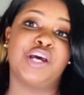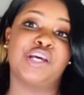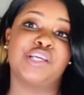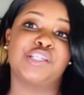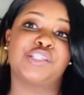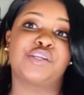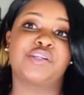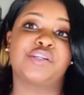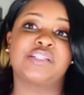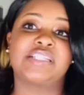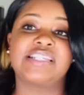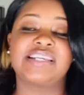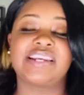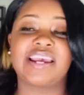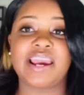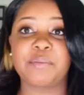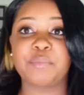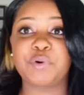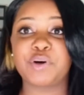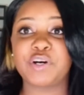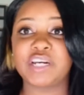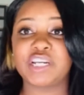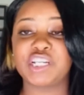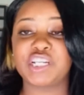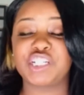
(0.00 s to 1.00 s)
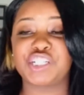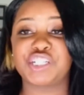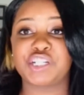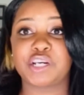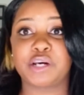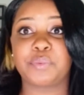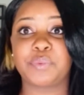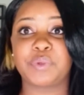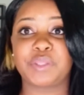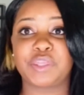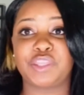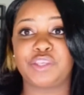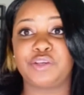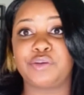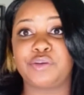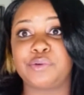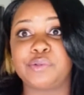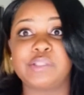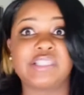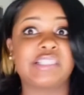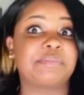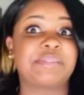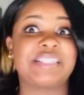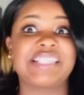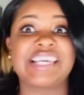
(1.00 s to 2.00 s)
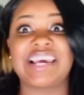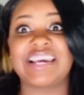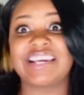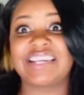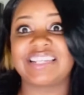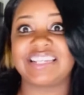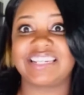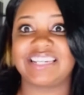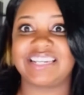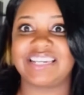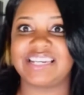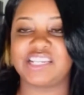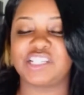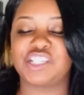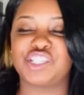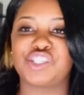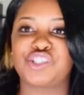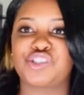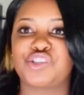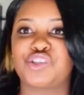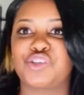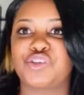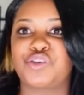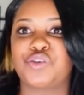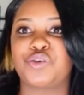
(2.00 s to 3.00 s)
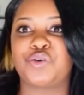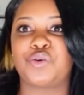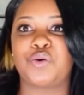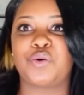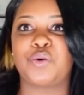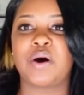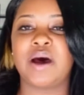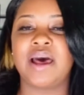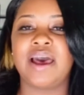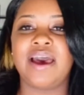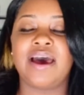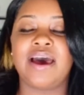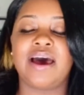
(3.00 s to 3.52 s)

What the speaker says: So today I'm going to share with you some techniques to